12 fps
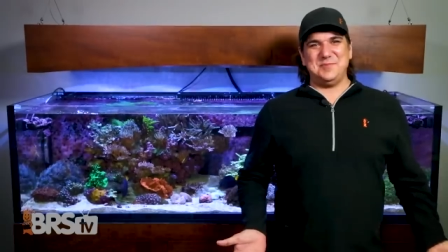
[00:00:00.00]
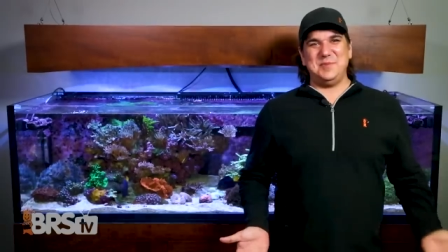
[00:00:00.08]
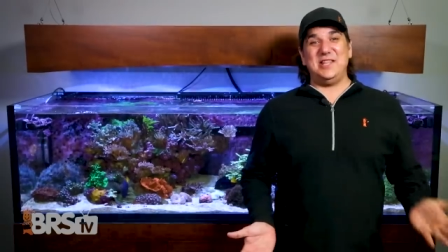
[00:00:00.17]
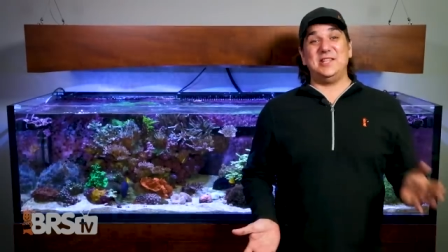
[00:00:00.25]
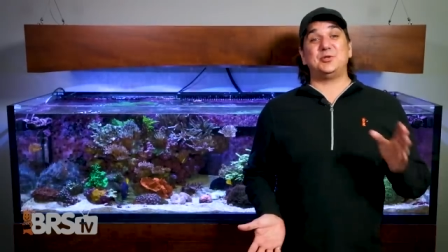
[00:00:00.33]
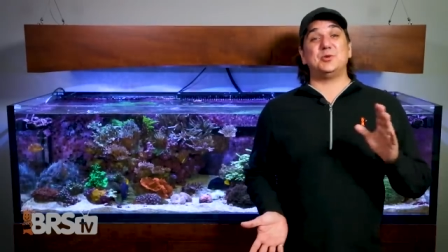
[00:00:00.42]
To
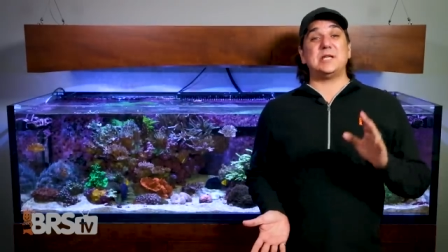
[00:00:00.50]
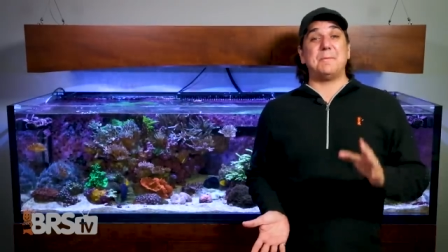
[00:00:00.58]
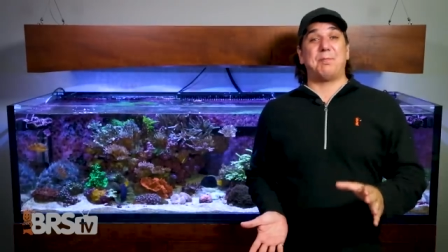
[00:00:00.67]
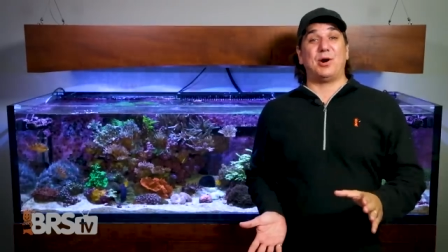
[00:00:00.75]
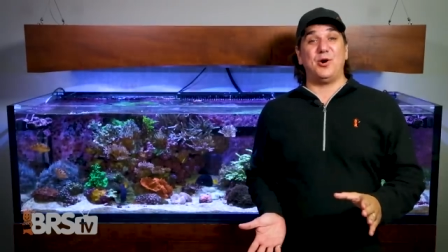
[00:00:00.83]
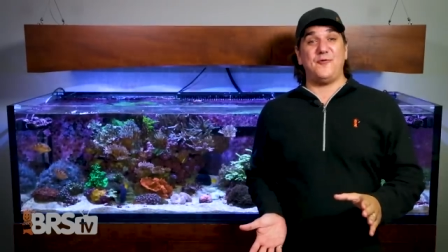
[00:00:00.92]
me, this was a
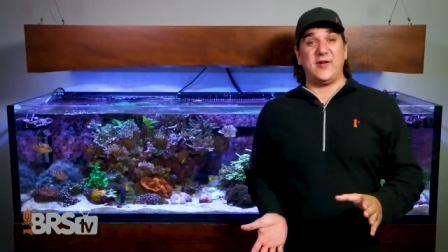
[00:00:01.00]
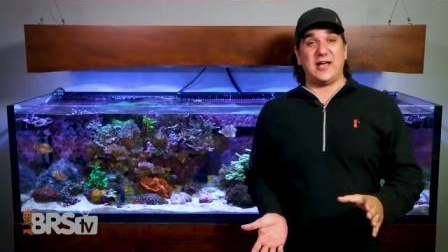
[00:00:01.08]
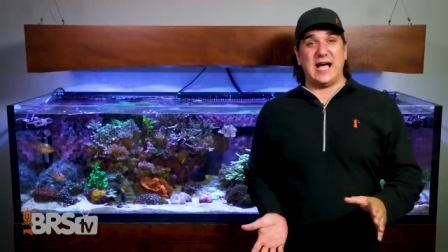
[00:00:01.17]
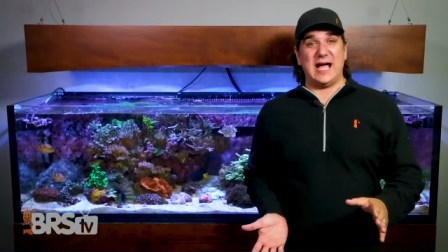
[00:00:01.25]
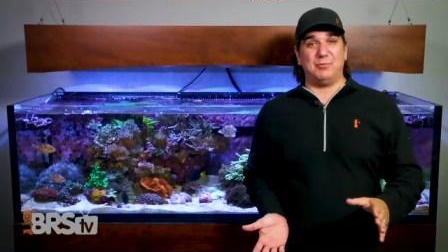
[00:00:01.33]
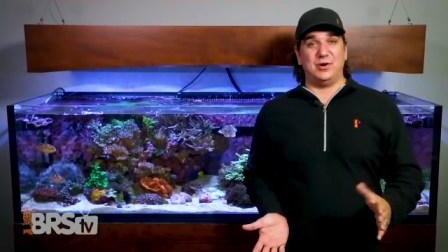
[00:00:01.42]
perfect
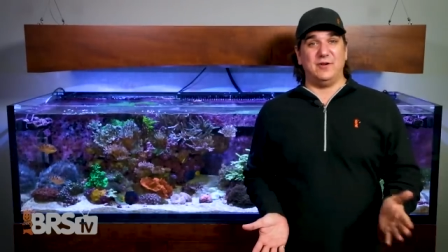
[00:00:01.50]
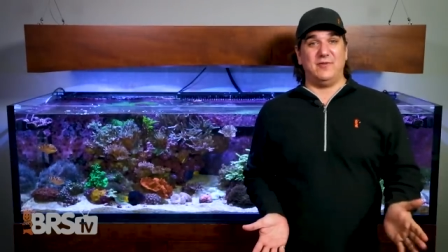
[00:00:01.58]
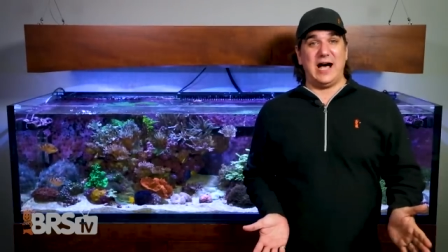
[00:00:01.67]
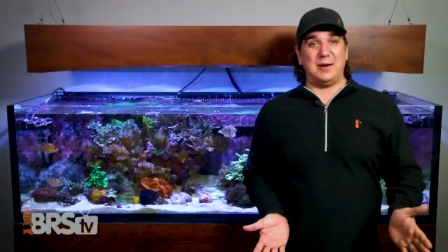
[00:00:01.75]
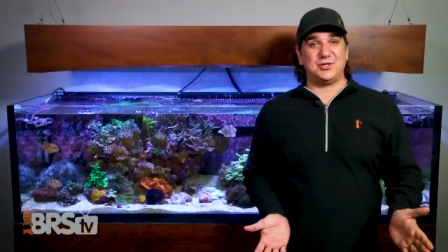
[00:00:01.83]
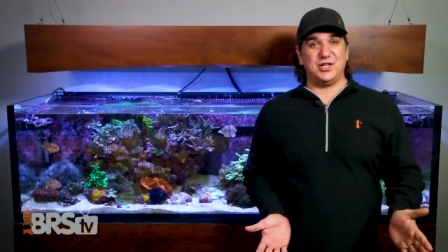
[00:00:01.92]
hybrid of
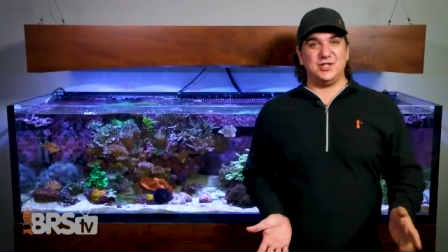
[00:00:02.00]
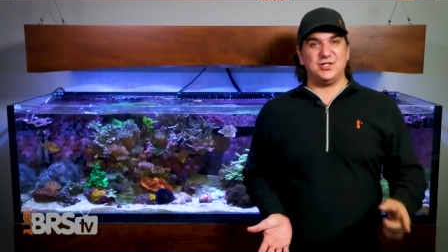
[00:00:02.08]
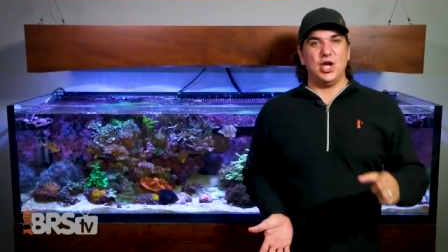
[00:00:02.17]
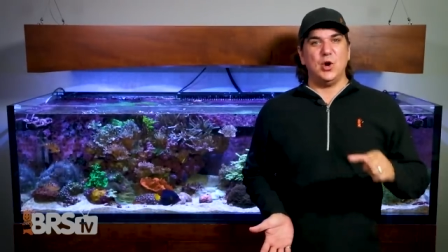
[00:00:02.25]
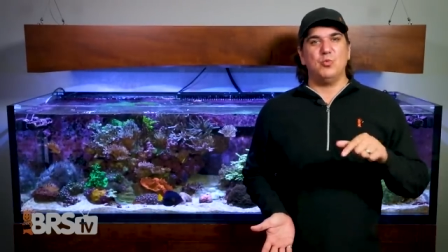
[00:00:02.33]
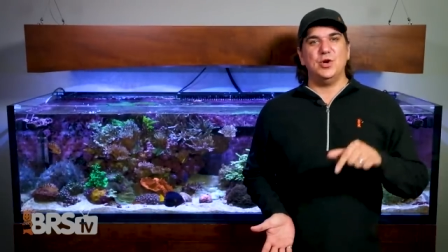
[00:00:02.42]

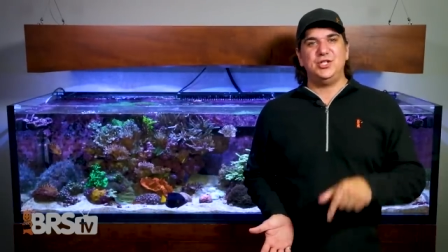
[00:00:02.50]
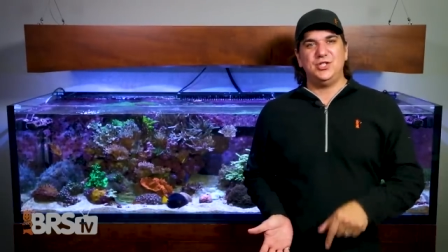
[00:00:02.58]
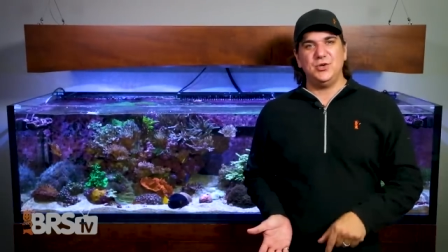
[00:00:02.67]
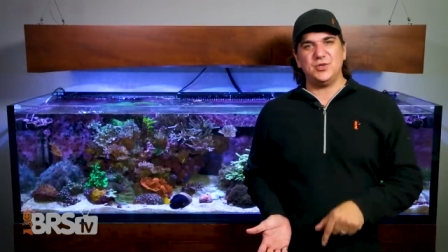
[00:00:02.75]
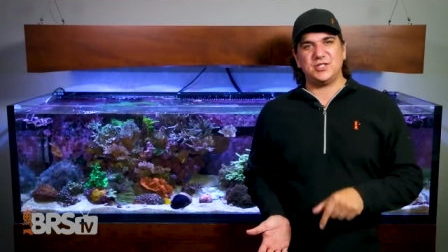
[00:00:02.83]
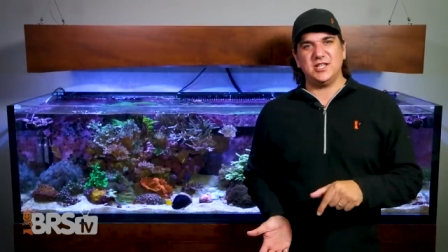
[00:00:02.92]
options.
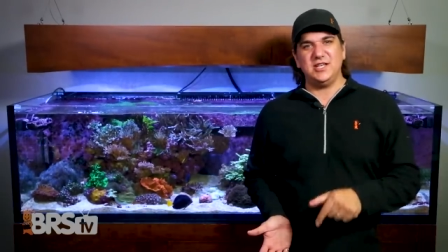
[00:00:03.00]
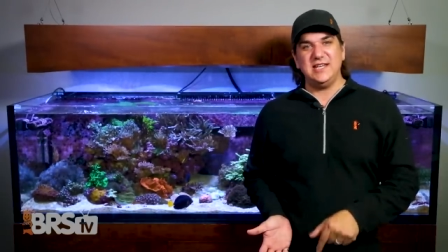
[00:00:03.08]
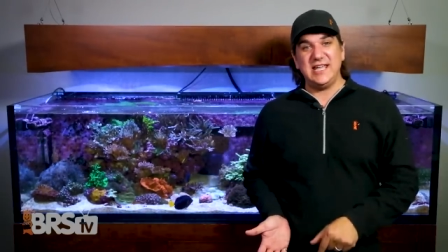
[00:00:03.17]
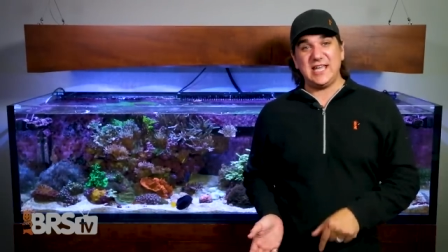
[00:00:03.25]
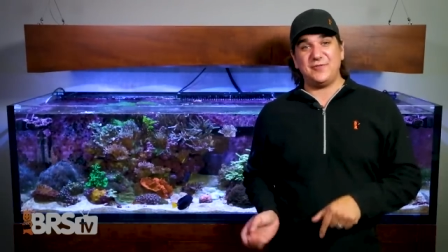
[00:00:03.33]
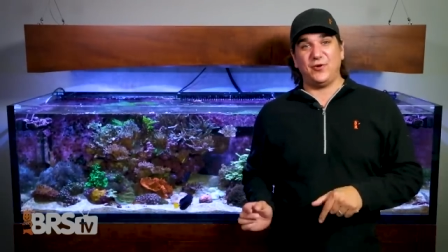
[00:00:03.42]
Reduce the
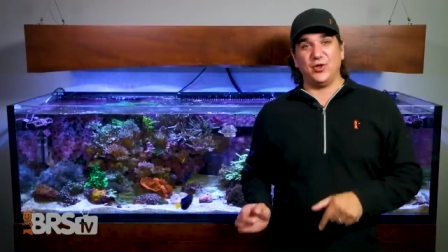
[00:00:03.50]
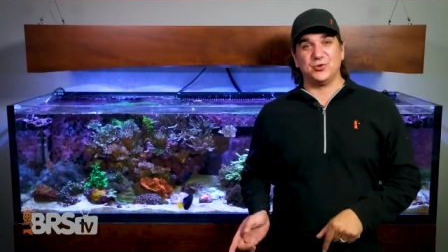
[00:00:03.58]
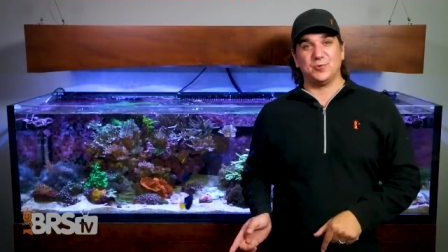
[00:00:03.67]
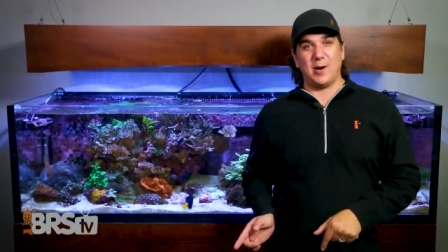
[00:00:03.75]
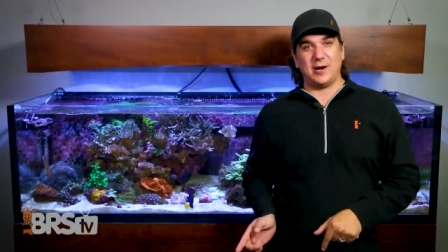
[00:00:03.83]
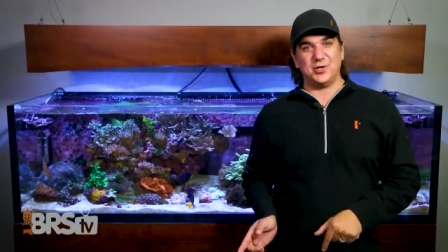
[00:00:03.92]
need for
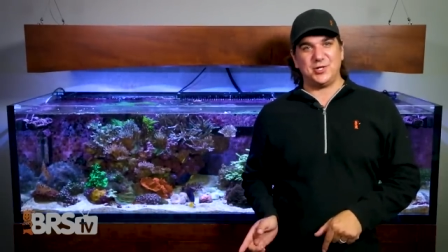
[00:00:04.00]
those water